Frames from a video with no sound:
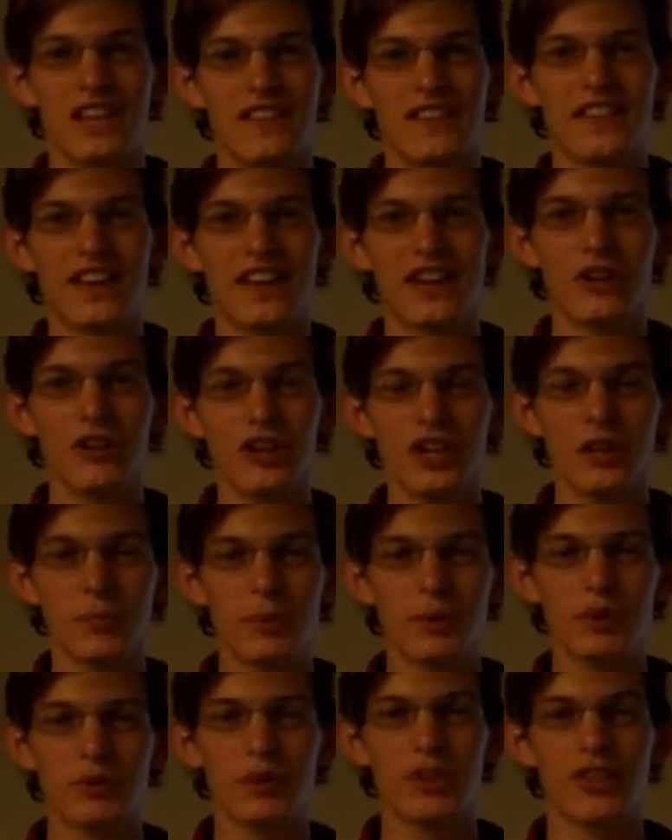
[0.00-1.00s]
the area
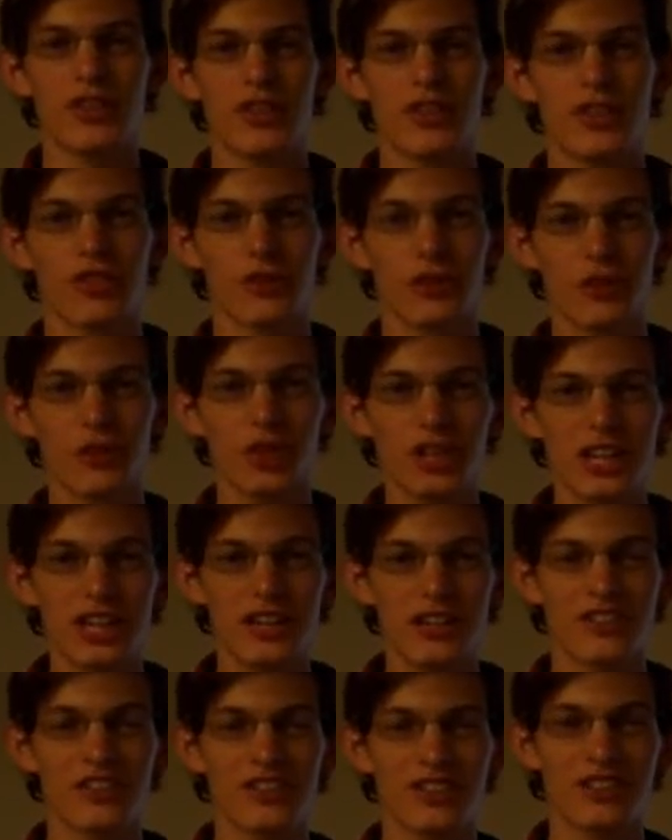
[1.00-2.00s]
between 30
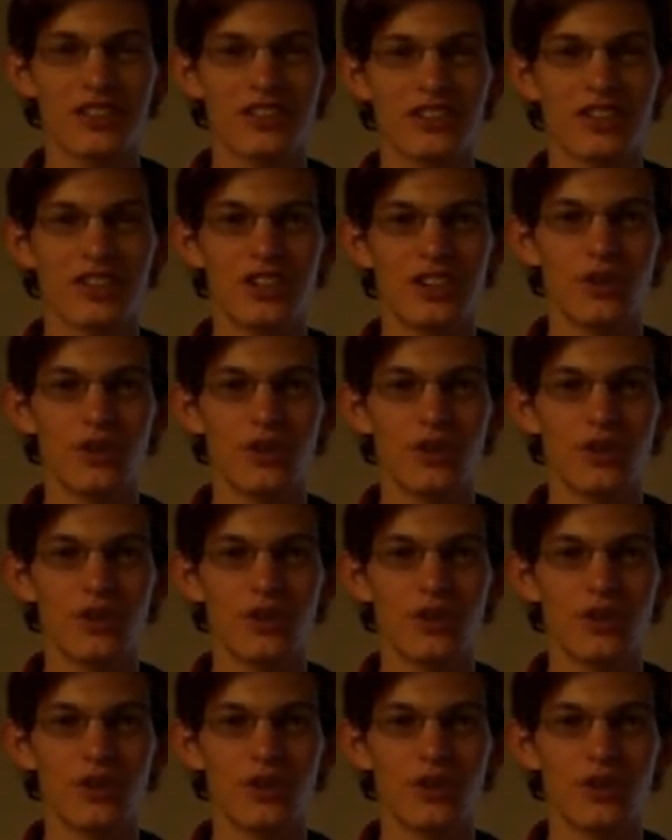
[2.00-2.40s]
and 60